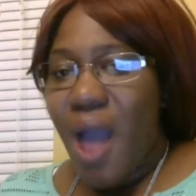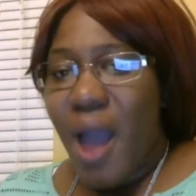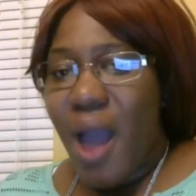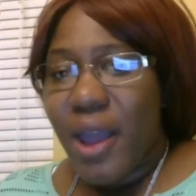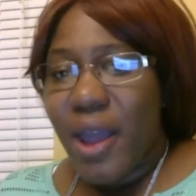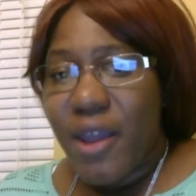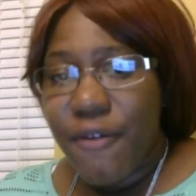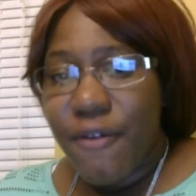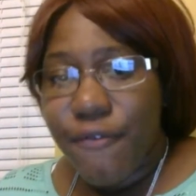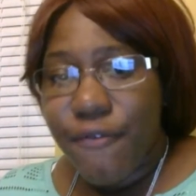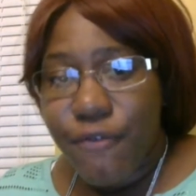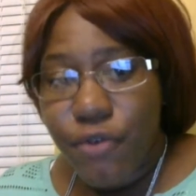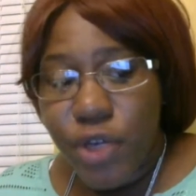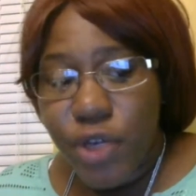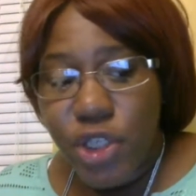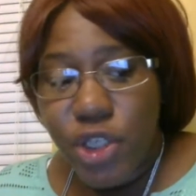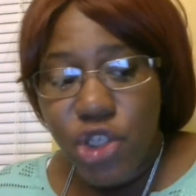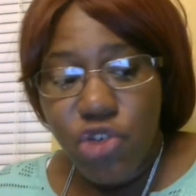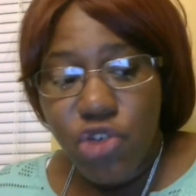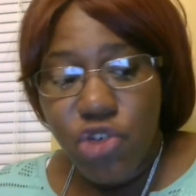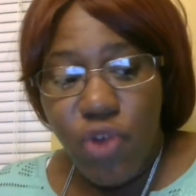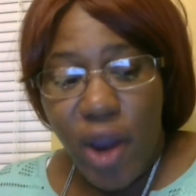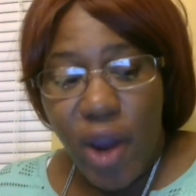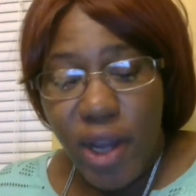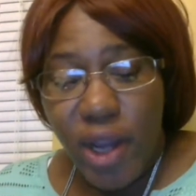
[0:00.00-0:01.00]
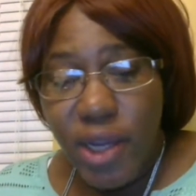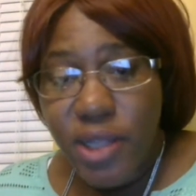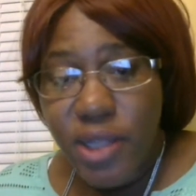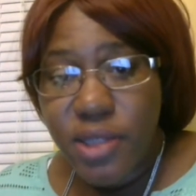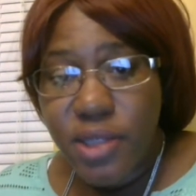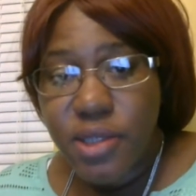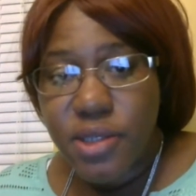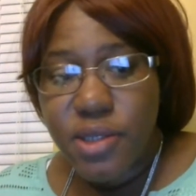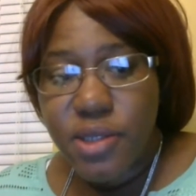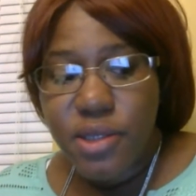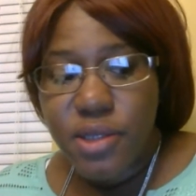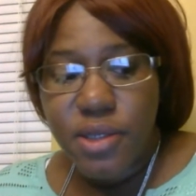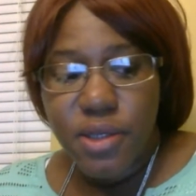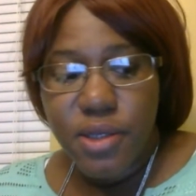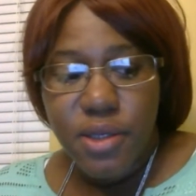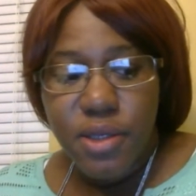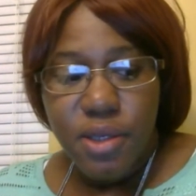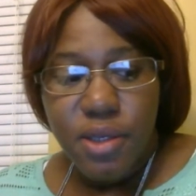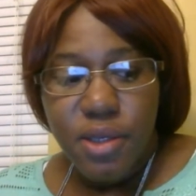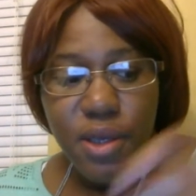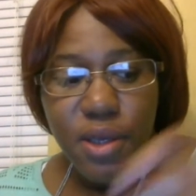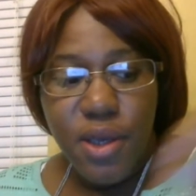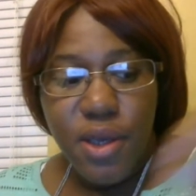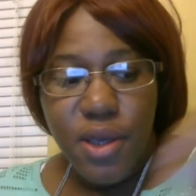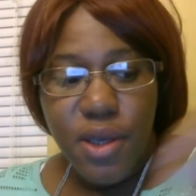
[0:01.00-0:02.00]
I give free trainings
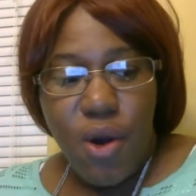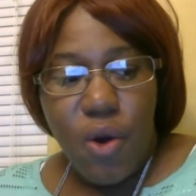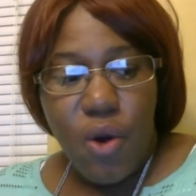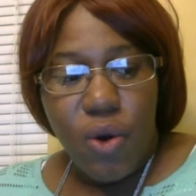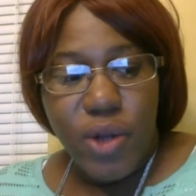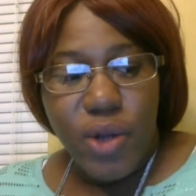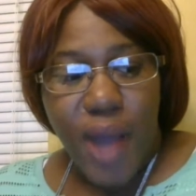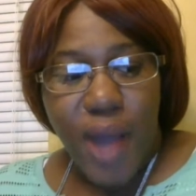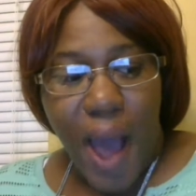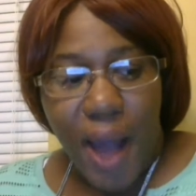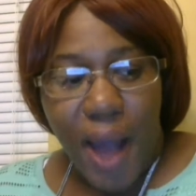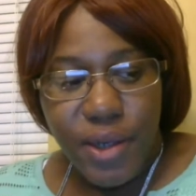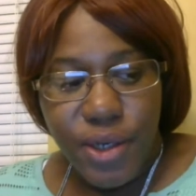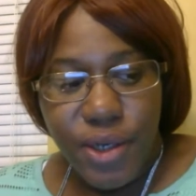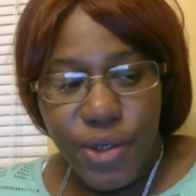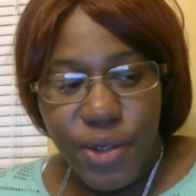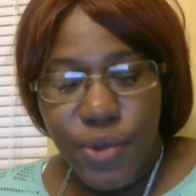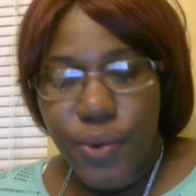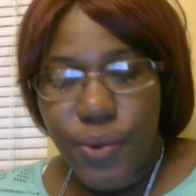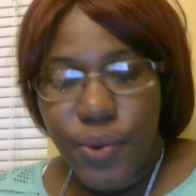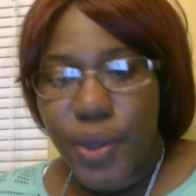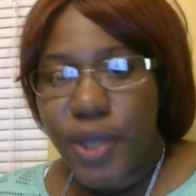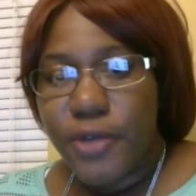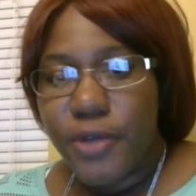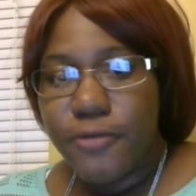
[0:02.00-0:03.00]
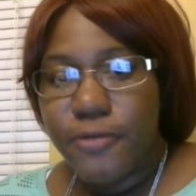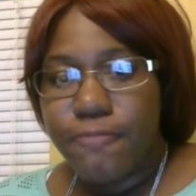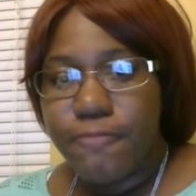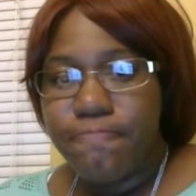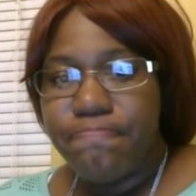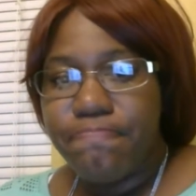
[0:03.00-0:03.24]
on how to do it.